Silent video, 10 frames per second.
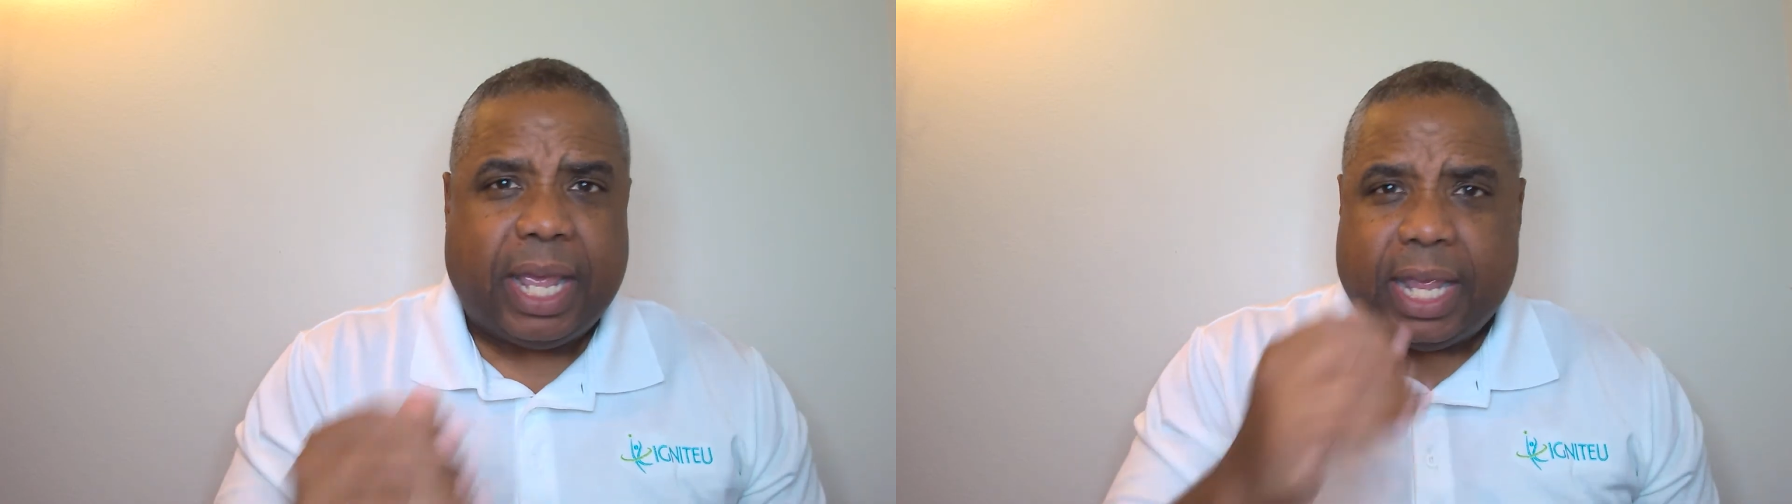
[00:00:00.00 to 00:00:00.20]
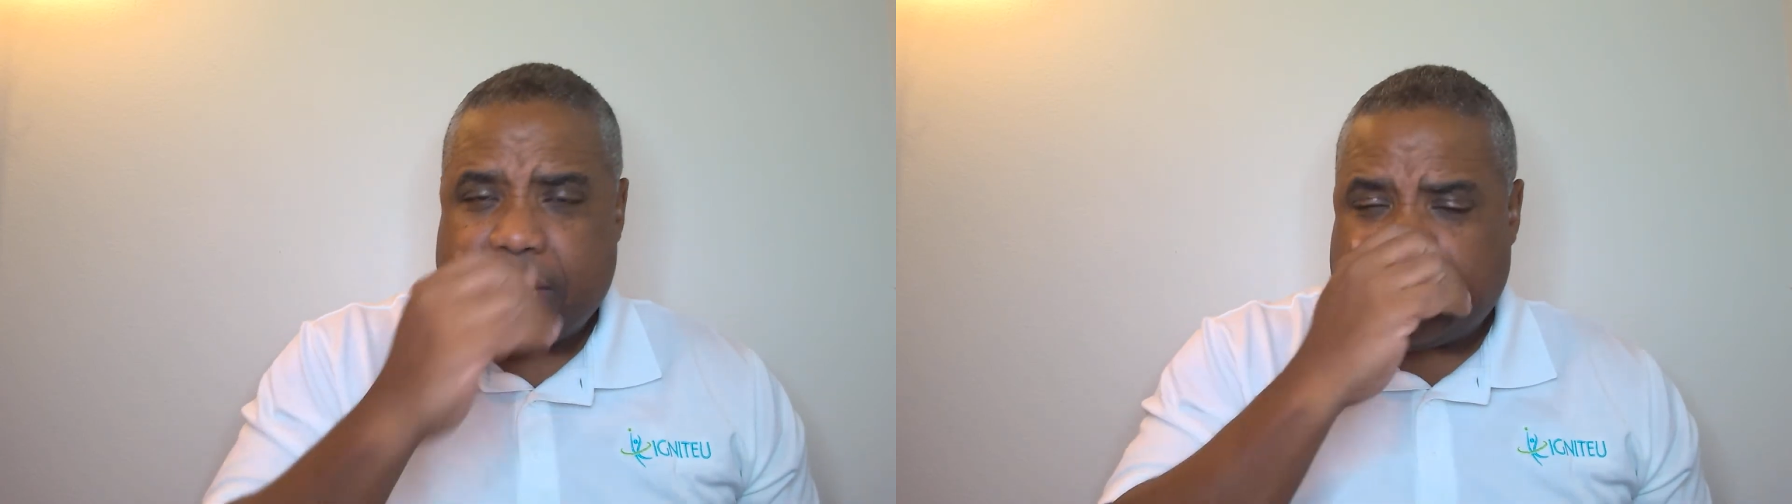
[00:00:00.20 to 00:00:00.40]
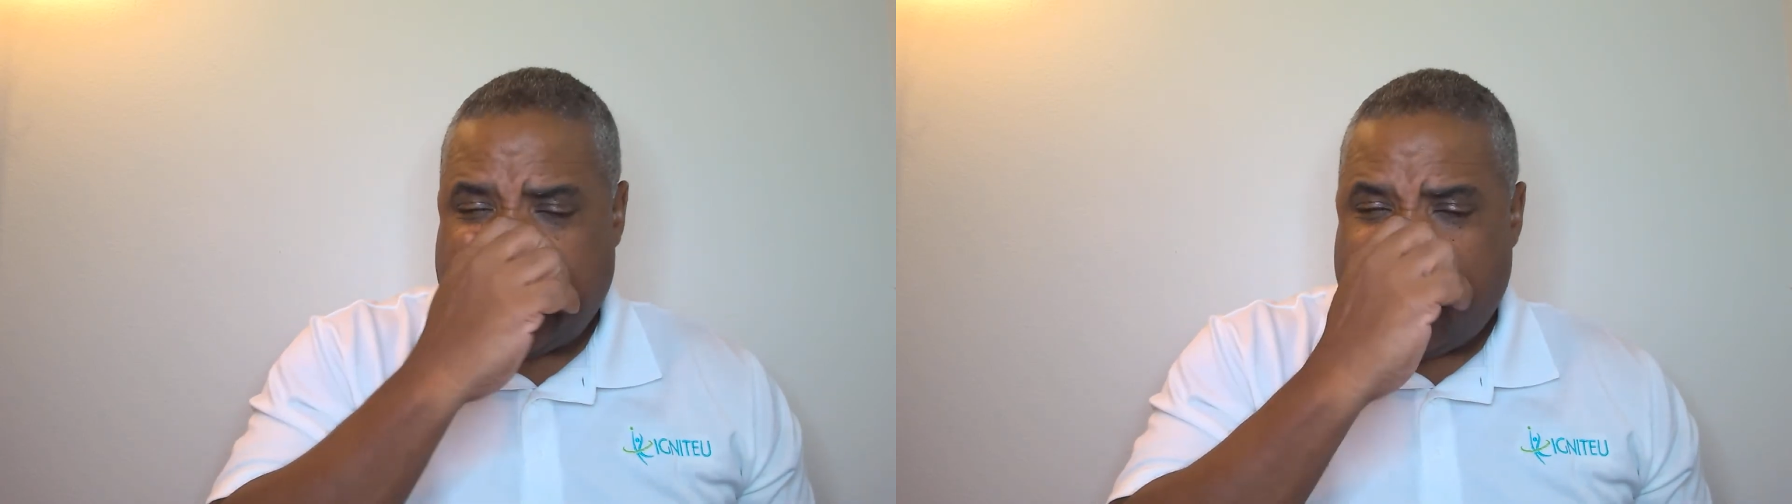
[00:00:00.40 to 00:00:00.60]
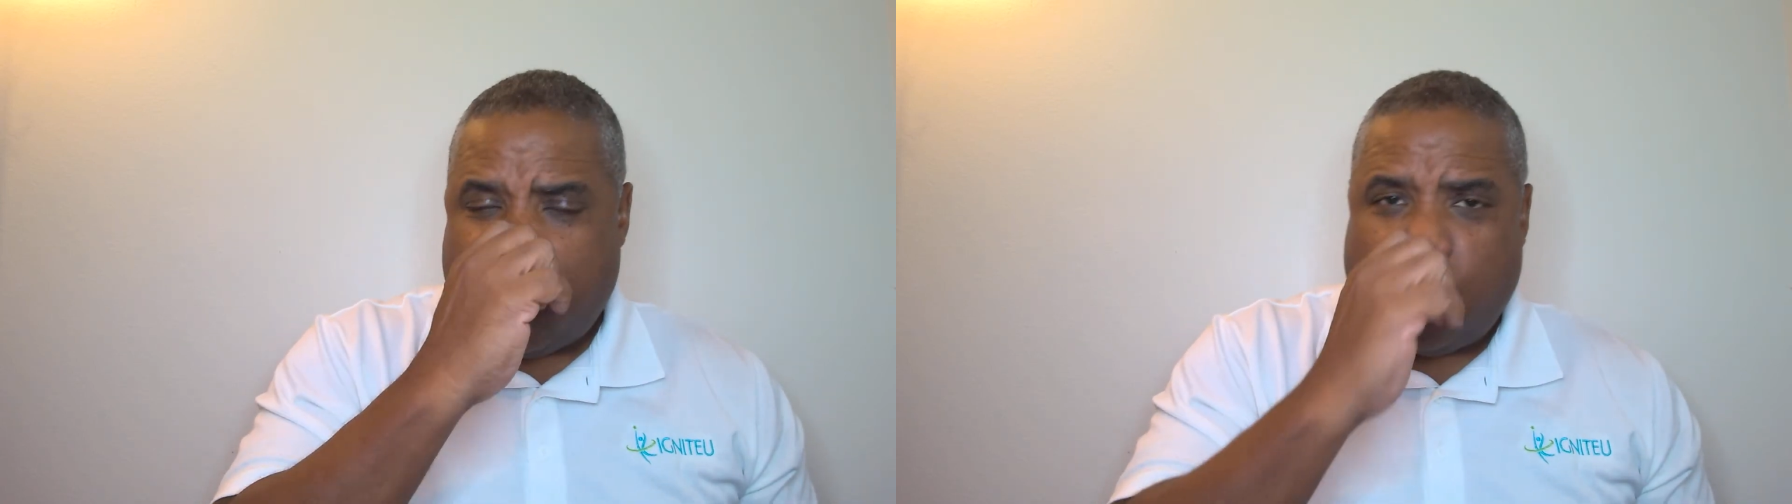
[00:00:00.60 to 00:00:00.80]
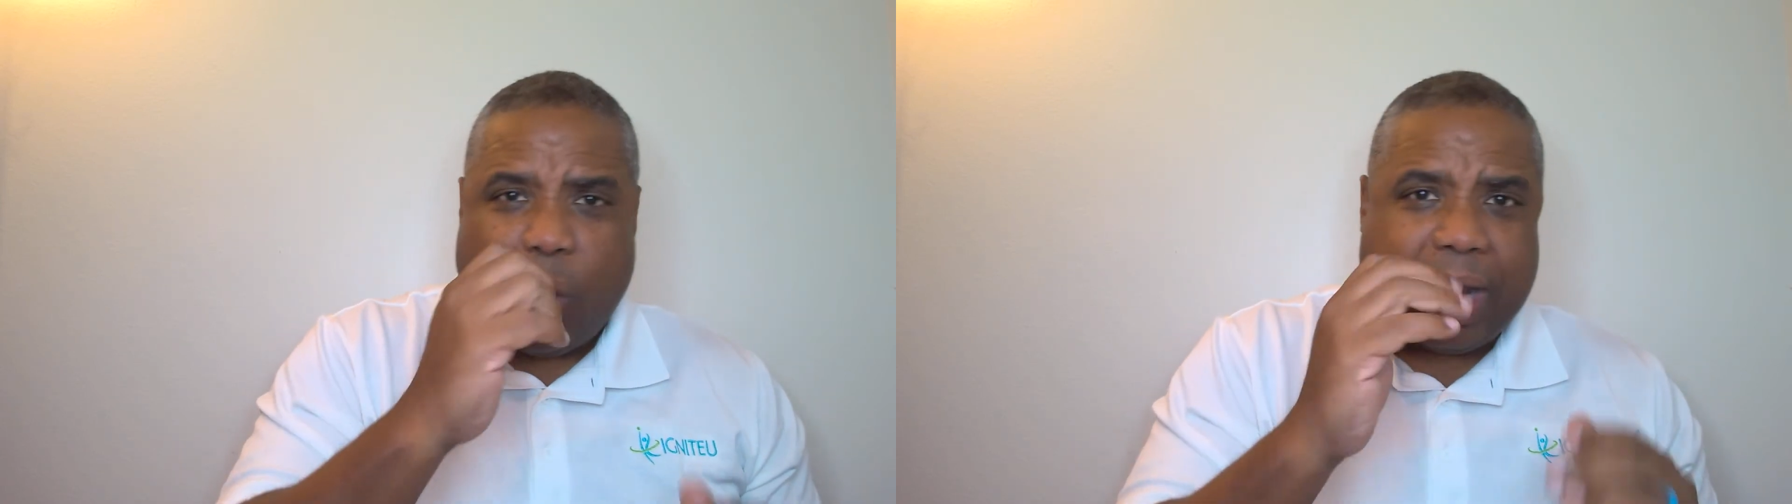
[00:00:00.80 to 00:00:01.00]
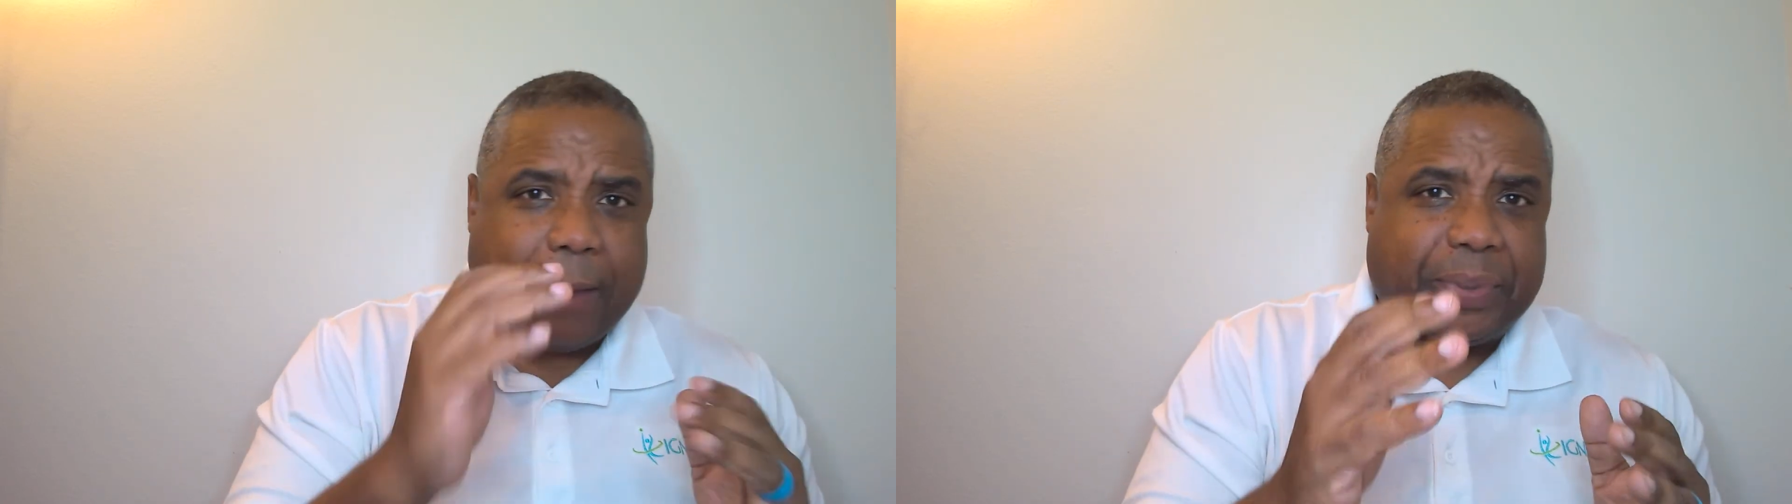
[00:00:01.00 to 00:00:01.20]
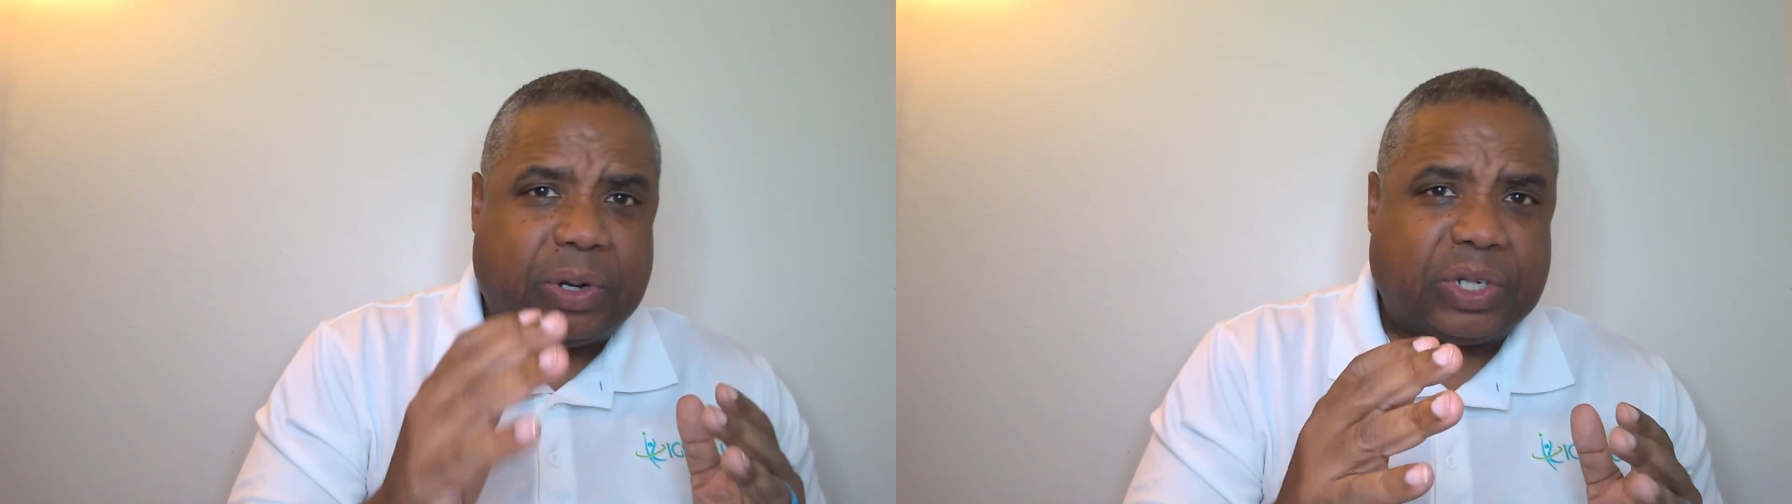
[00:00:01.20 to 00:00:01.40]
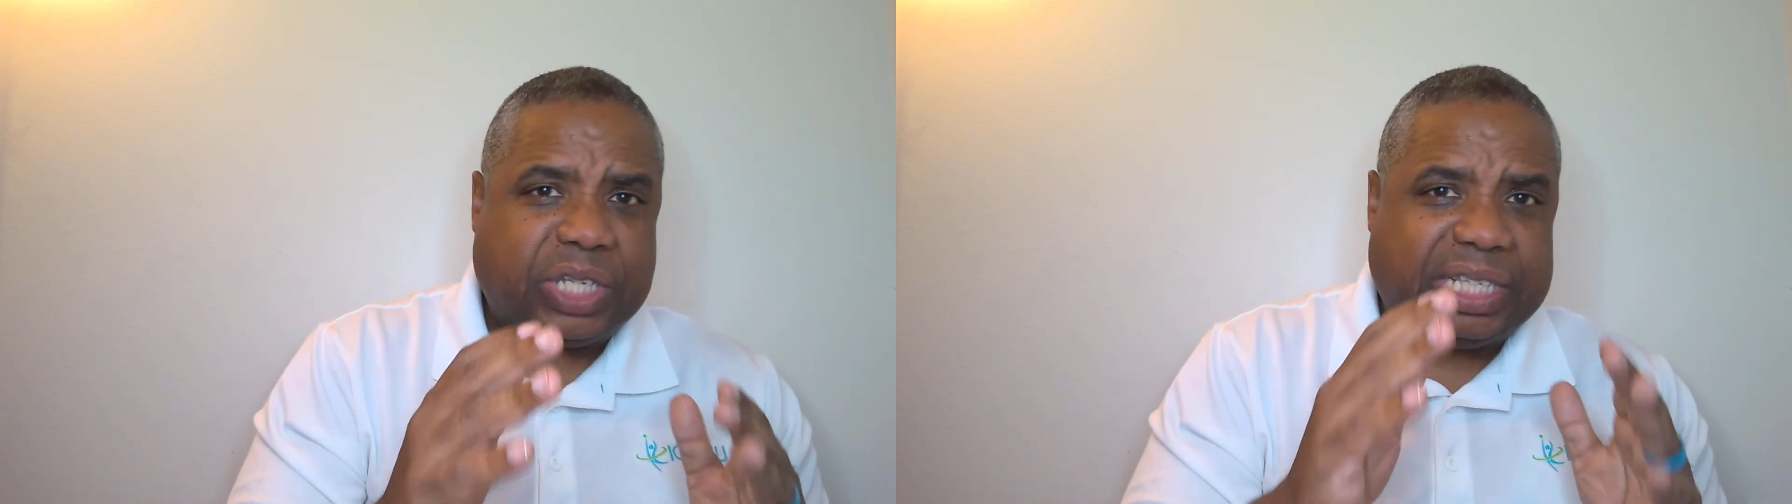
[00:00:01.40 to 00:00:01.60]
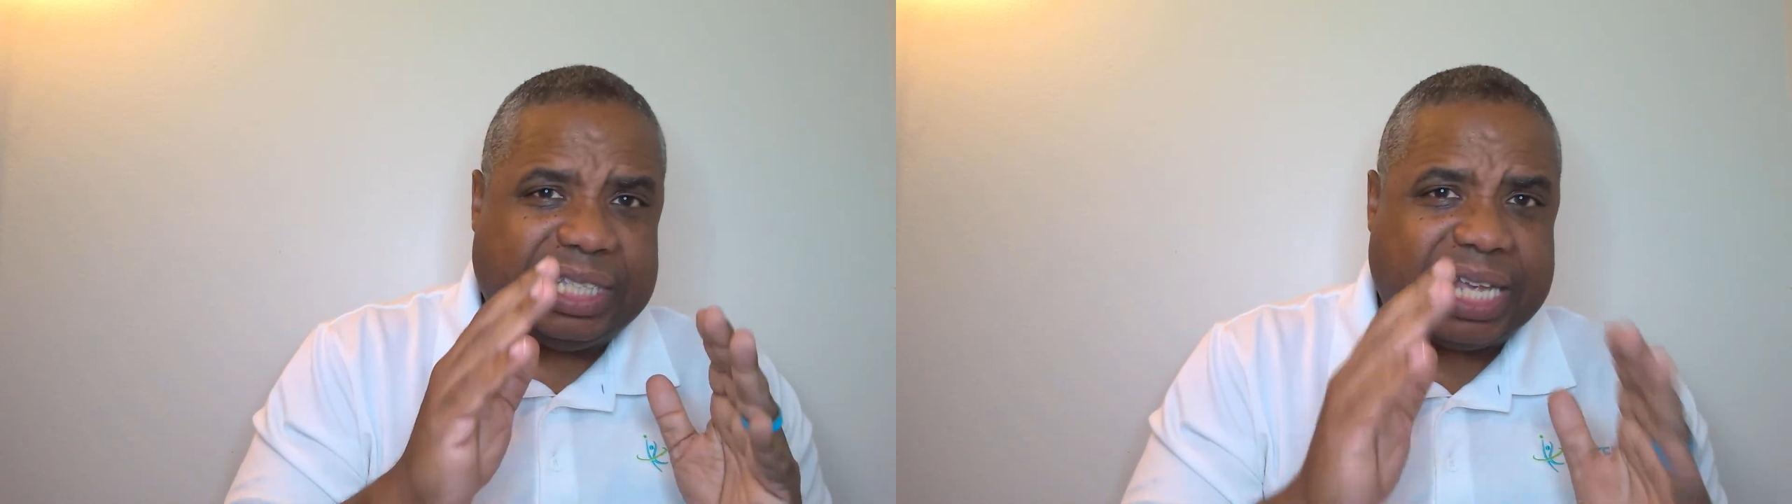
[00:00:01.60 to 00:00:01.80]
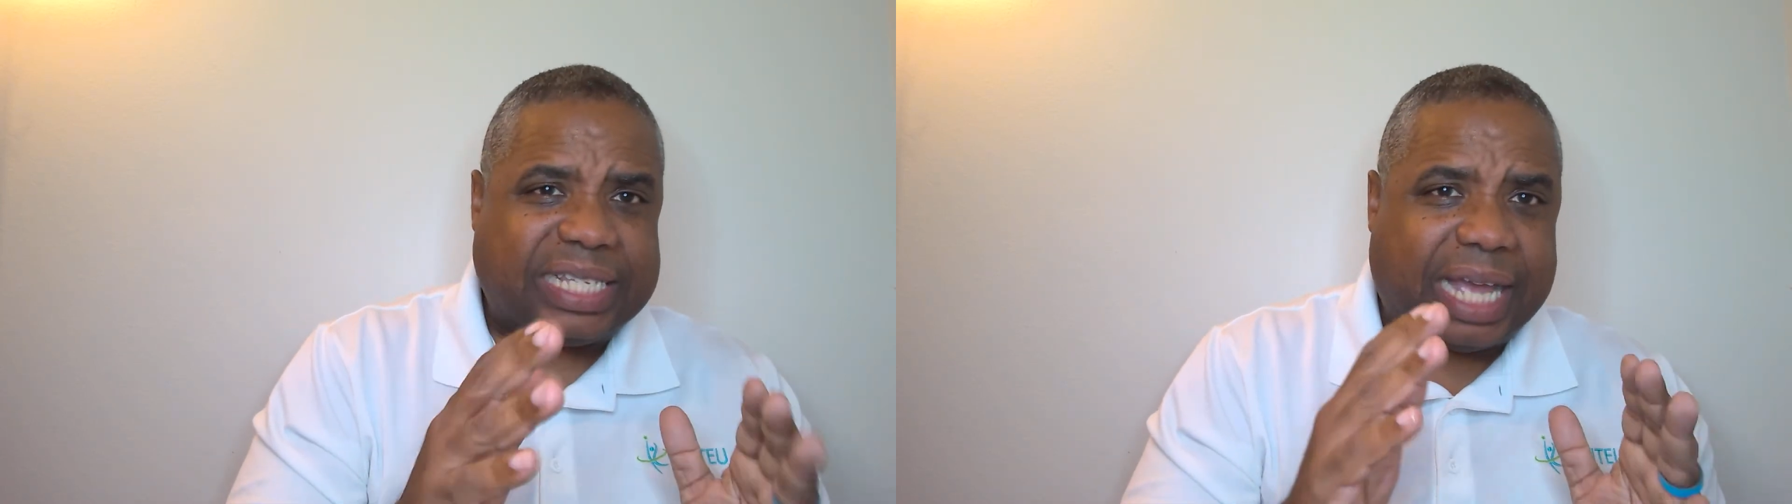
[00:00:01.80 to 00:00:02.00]
You see, when a person
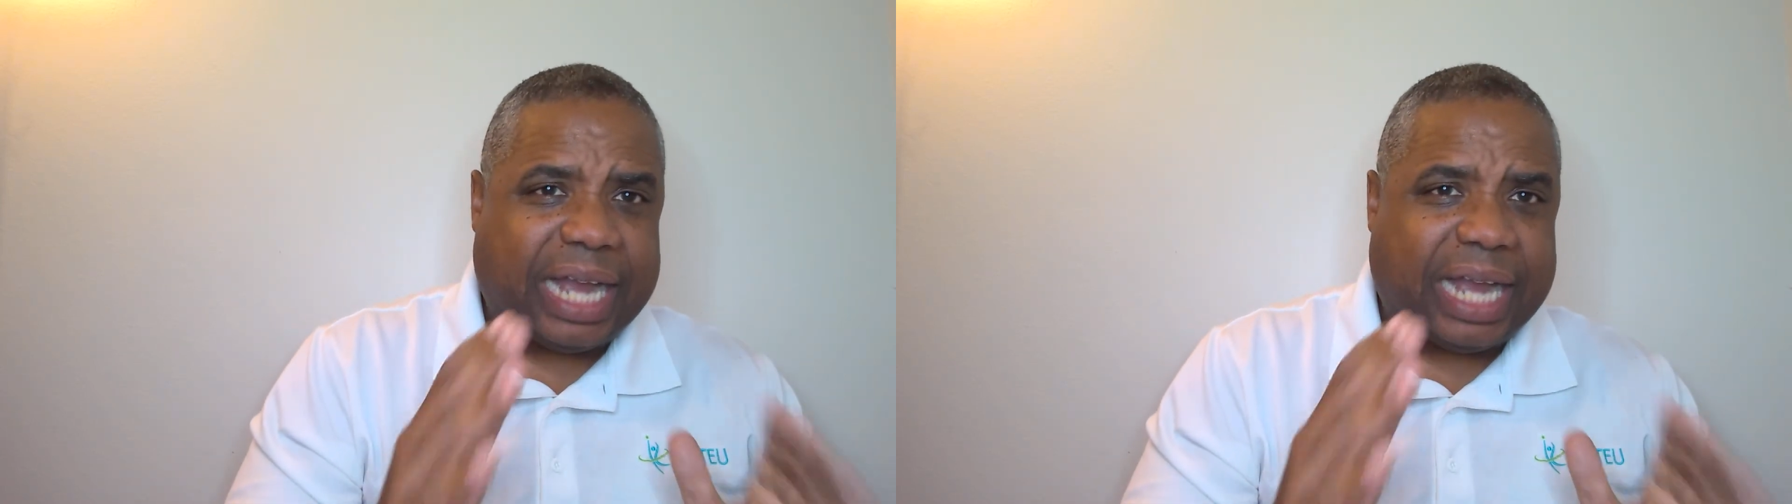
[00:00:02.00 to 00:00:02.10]
does not